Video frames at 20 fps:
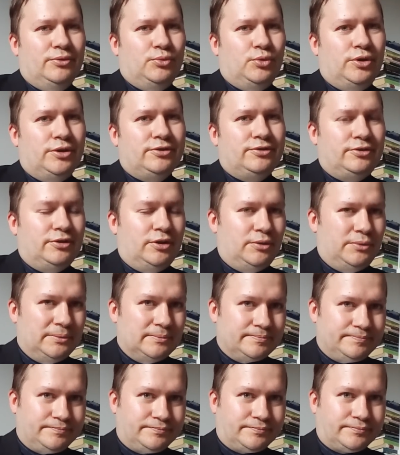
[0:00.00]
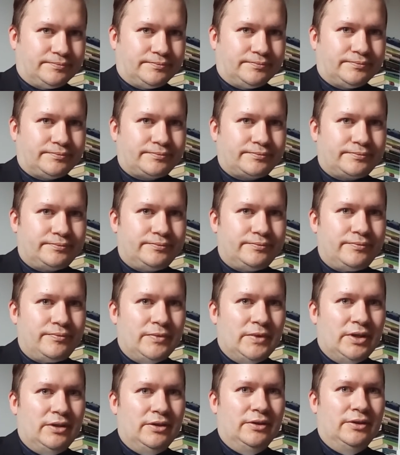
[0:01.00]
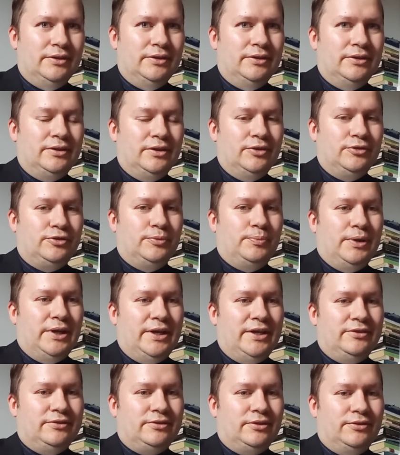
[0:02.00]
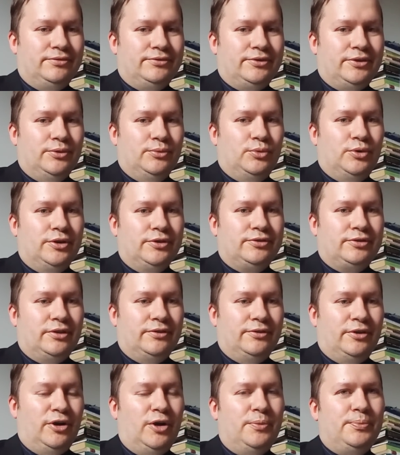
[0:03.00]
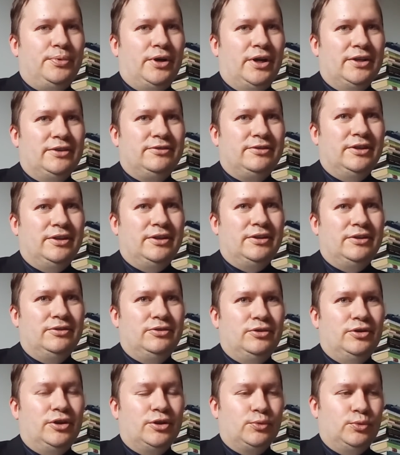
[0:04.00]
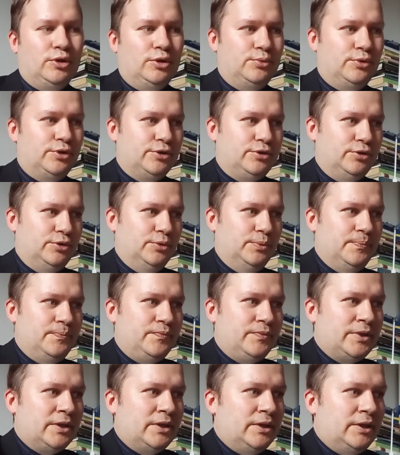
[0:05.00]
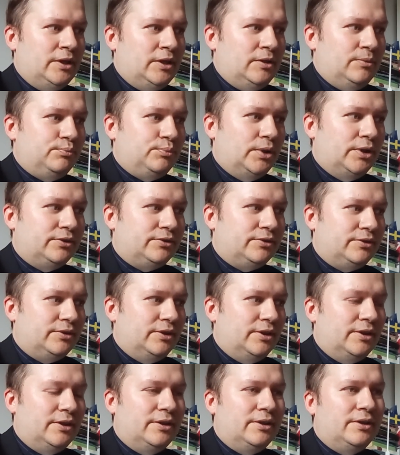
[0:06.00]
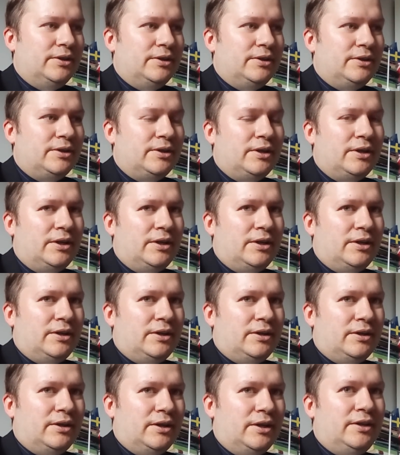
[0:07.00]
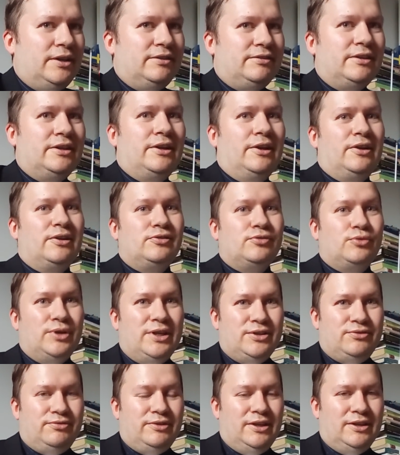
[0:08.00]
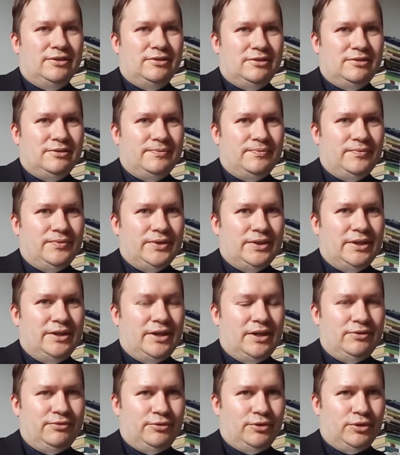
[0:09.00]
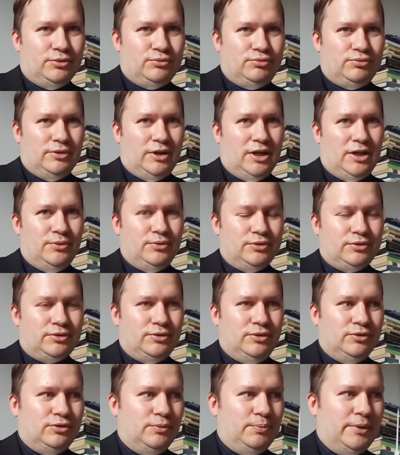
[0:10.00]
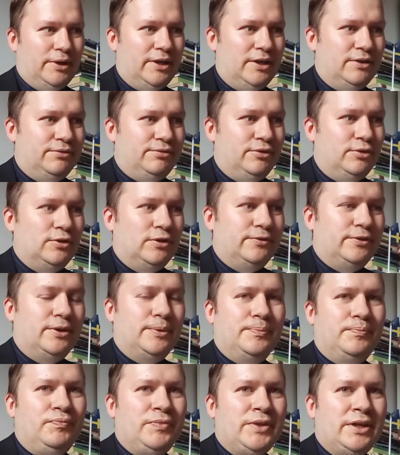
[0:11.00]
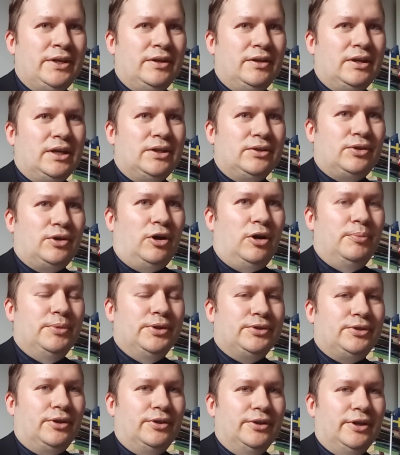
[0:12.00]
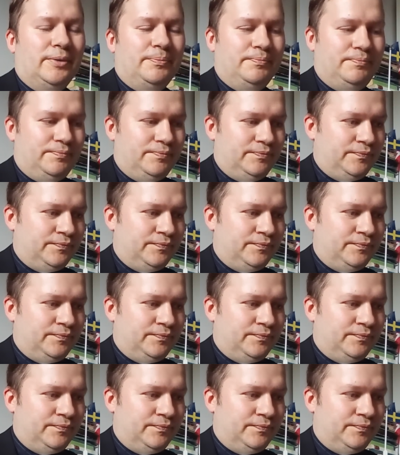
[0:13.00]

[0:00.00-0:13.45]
Warsaw, at the place of the Warsaw uprising during World War II. And he said a lot of great things, and I thought I was going to play a few of them and comment on them.